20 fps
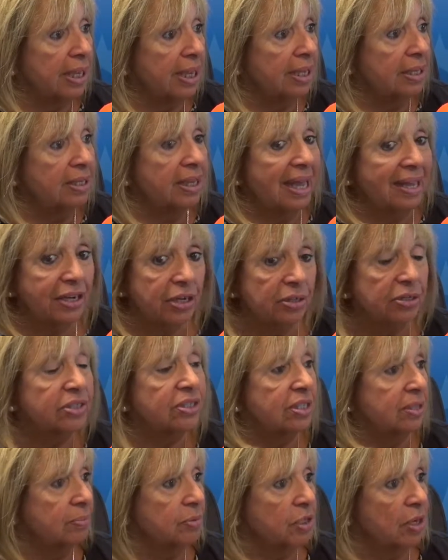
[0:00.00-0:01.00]
And that hurts
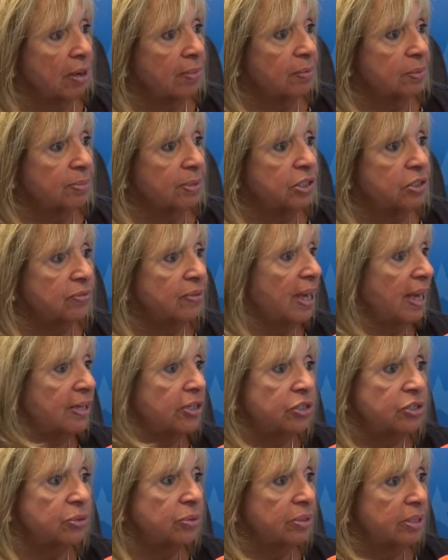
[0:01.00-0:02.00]
sometimes, but you've got
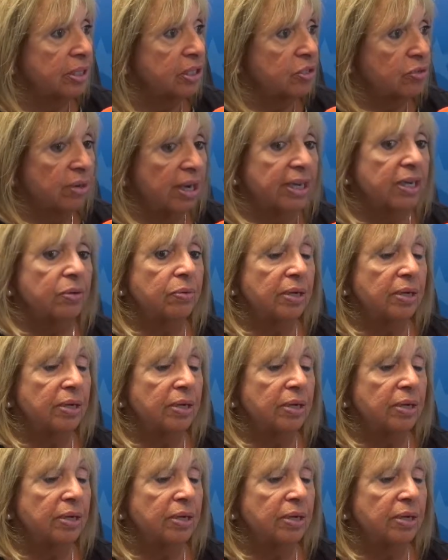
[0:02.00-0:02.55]
to do things right.